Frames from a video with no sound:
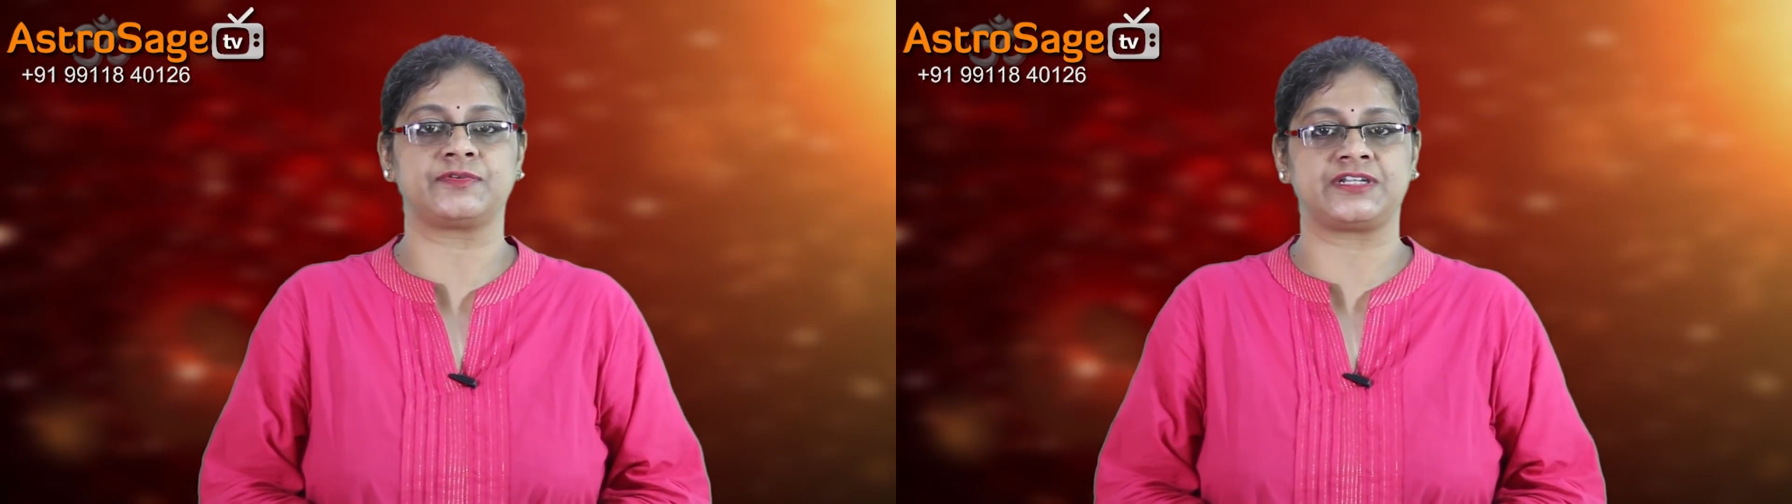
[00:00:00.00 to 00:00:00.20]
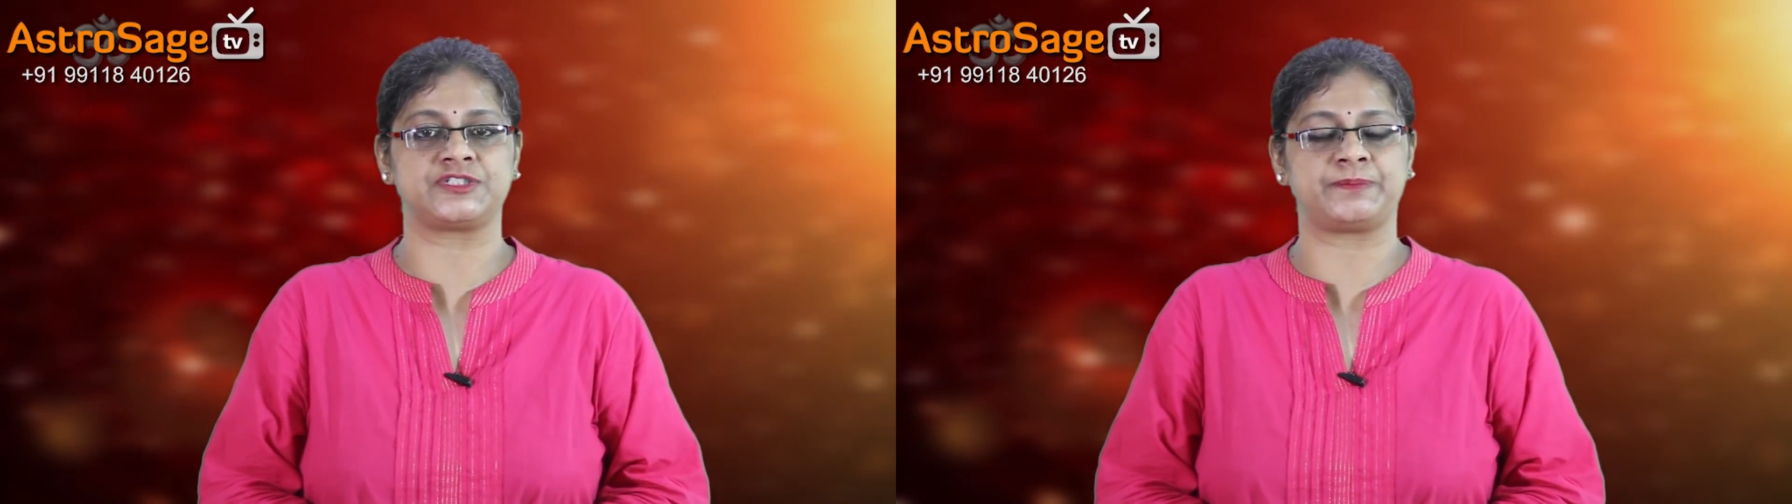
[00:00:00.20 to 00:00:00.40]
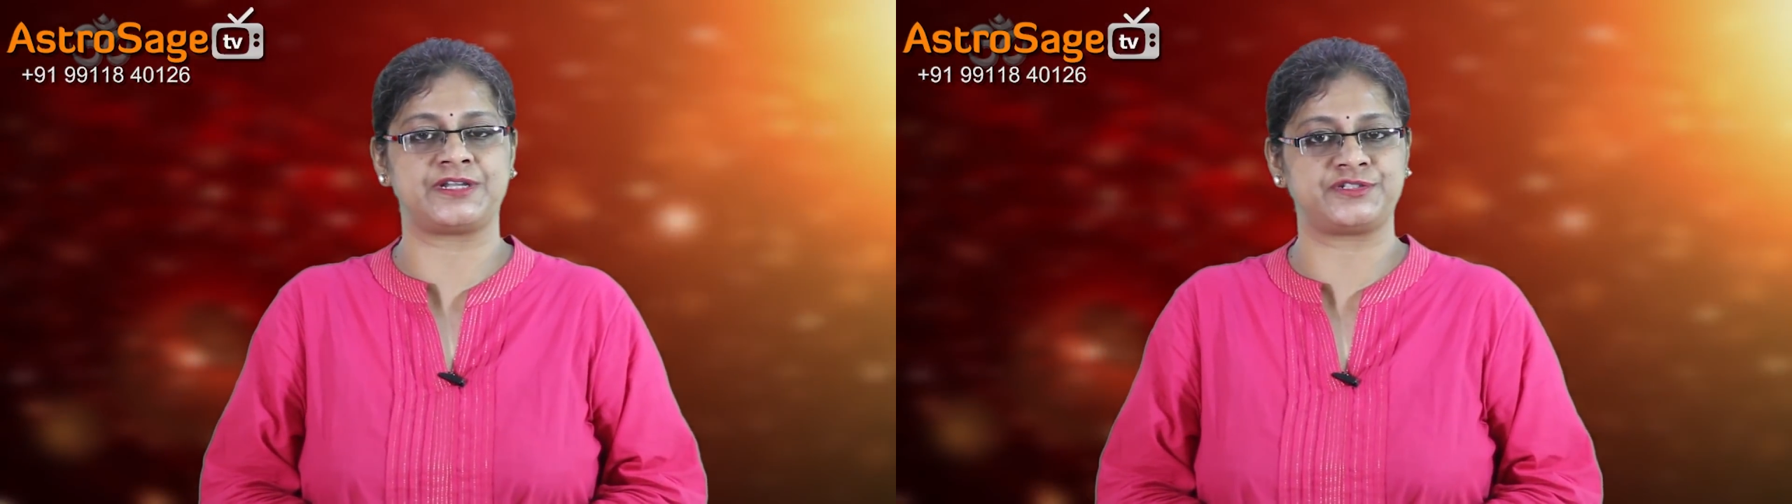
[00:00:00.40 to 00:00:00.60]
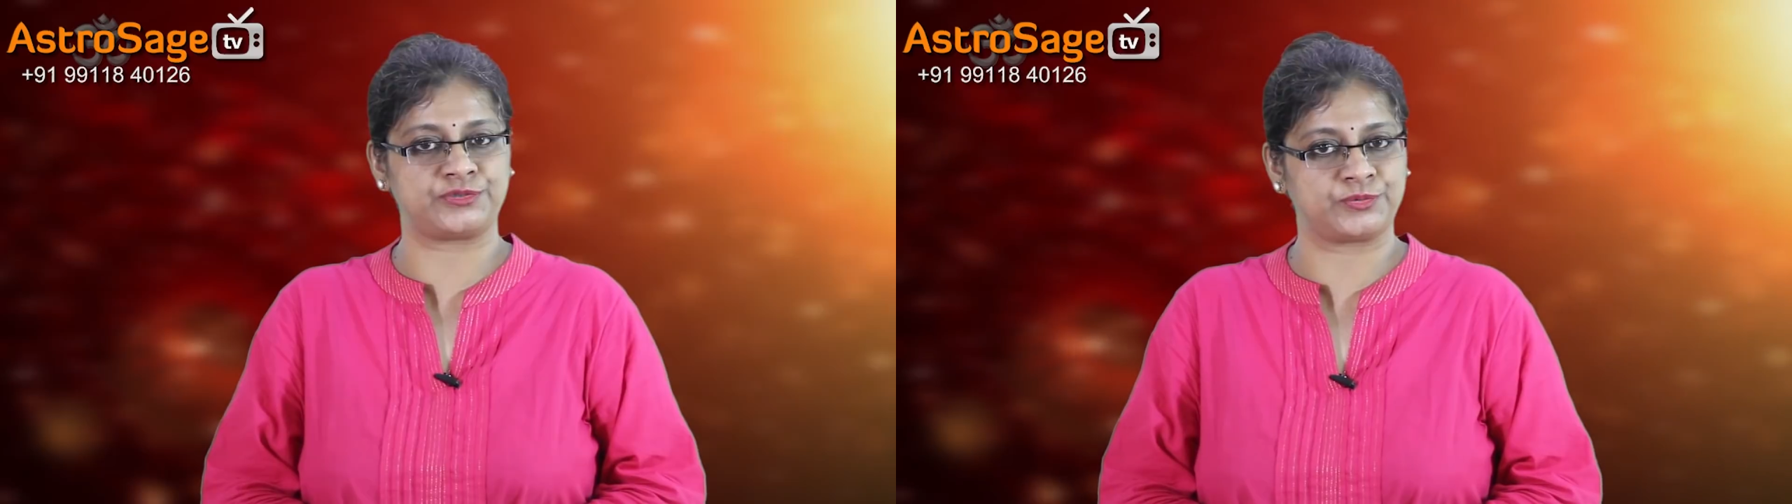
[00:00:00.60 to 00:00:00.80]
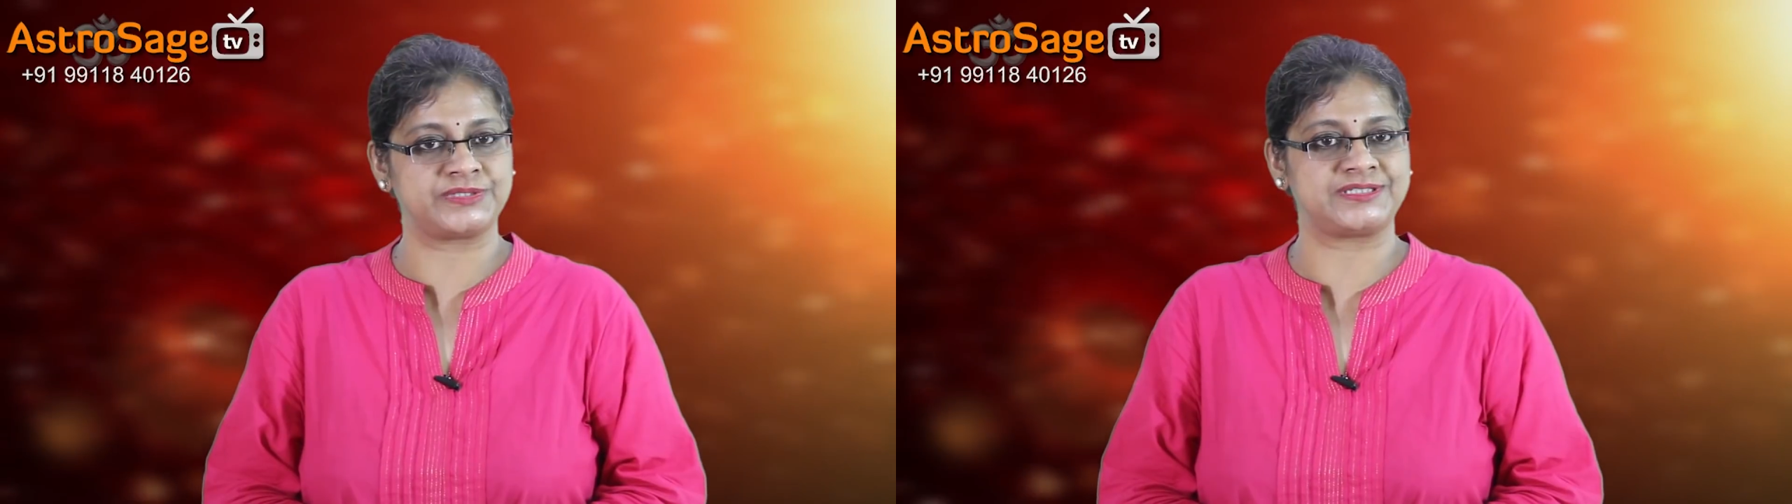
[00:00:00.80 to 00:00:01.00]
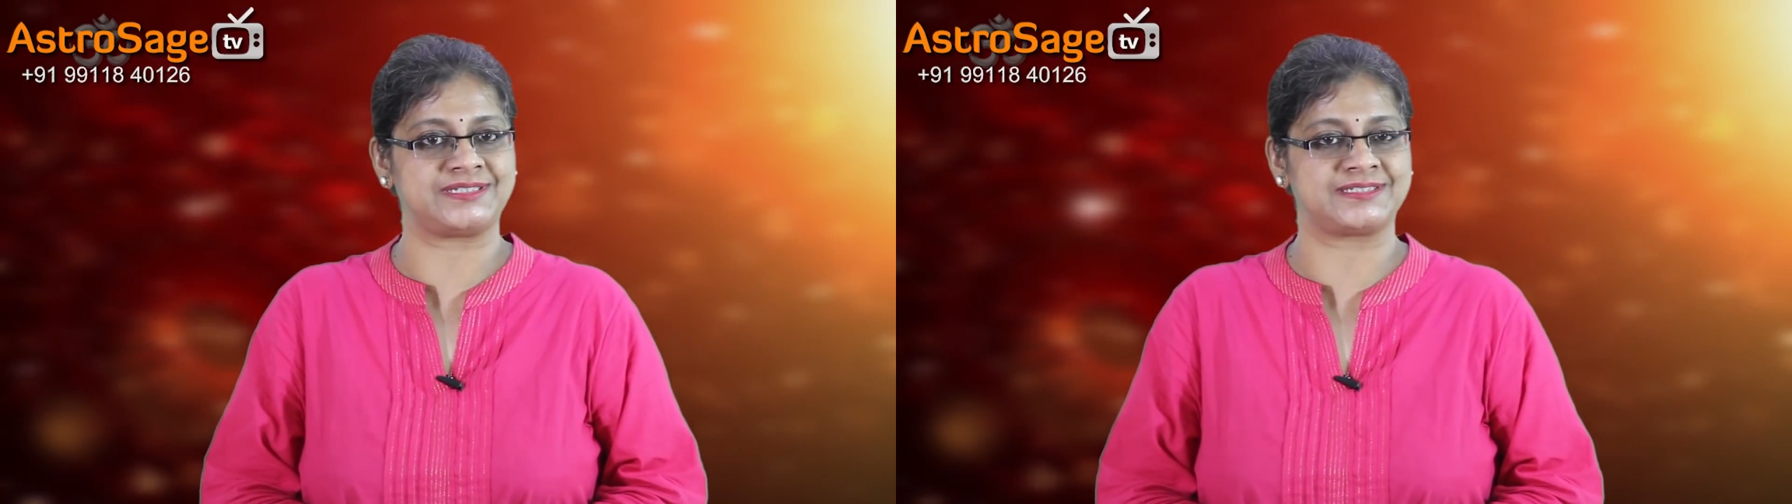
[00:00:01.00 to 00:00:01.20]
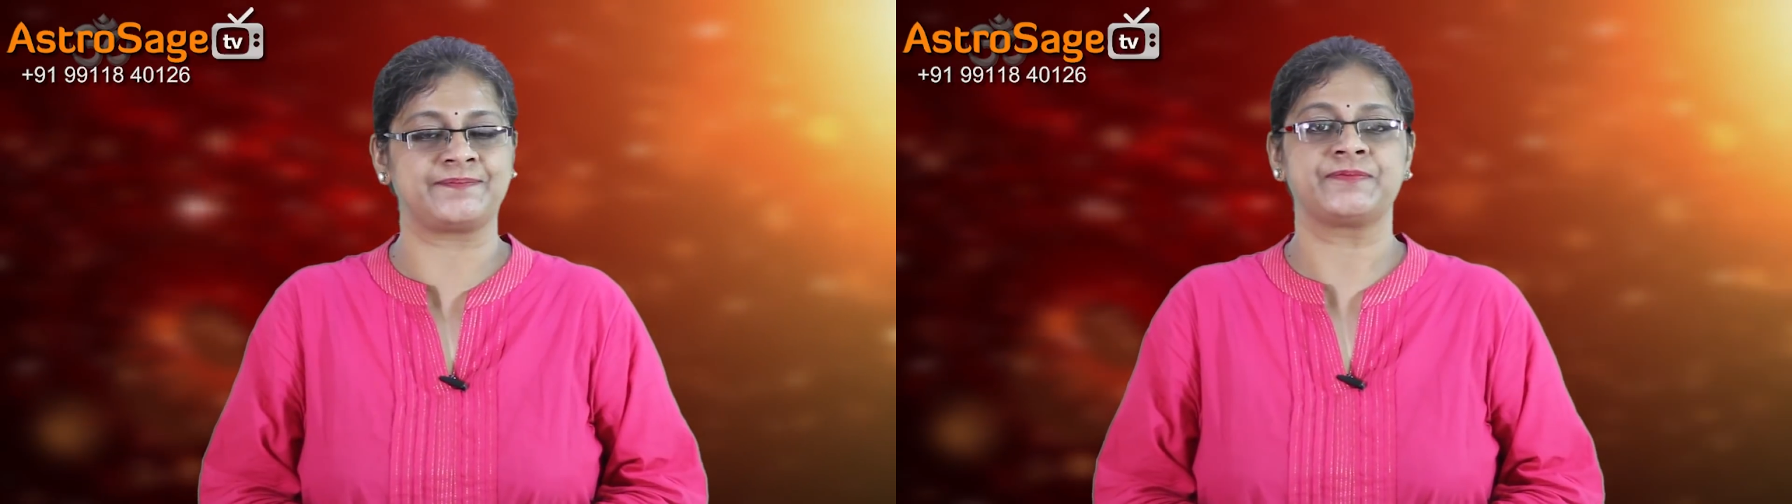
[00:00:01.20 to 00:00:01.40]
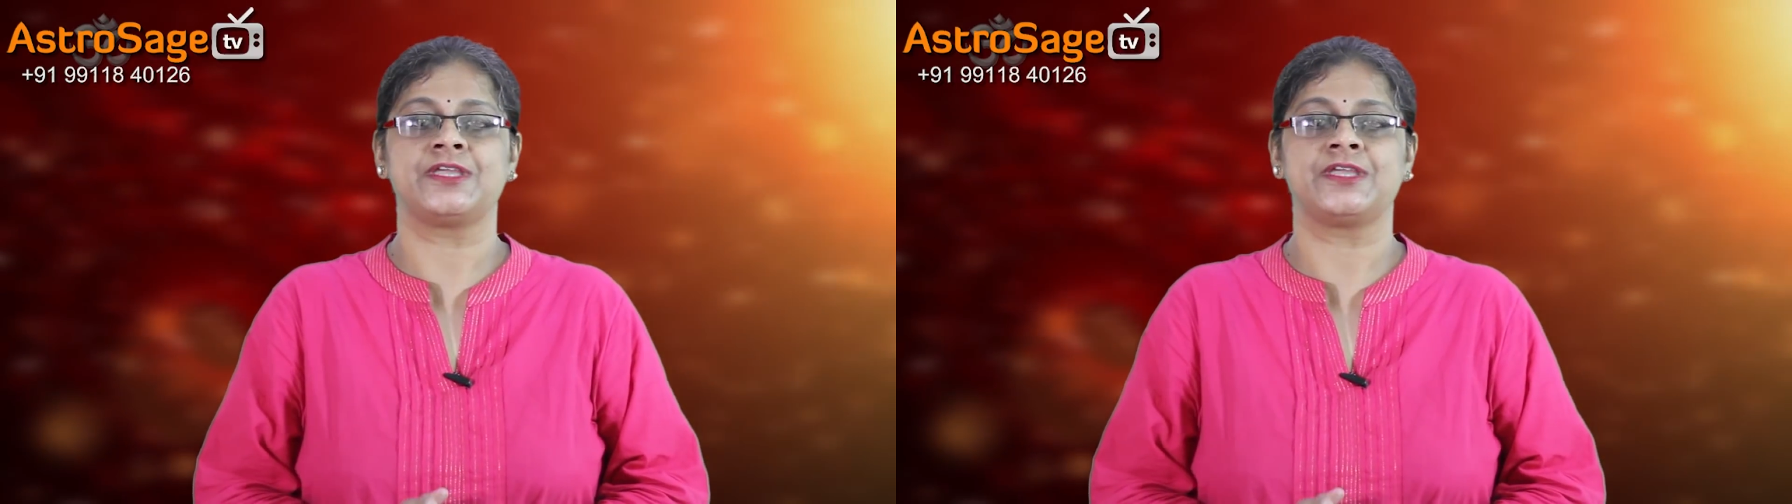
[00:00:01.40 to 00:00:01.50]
for expansion overseas.